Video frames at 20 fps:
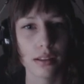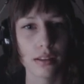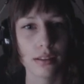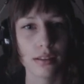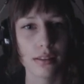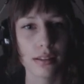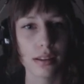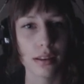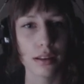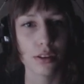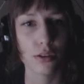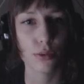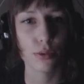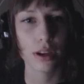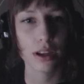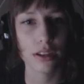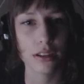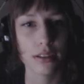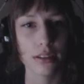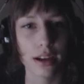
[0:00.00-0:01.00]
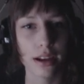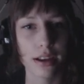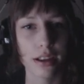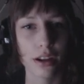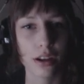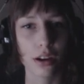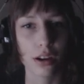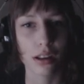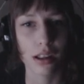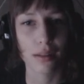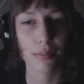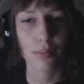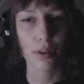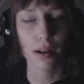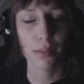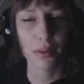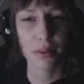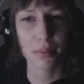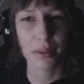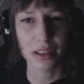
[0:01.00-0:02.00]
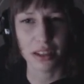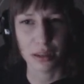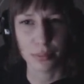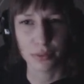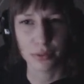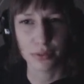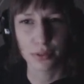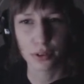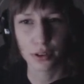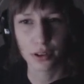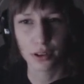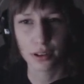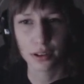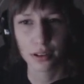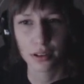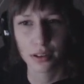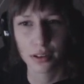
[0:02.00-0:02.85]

say, great dining hall. I've probably been here before.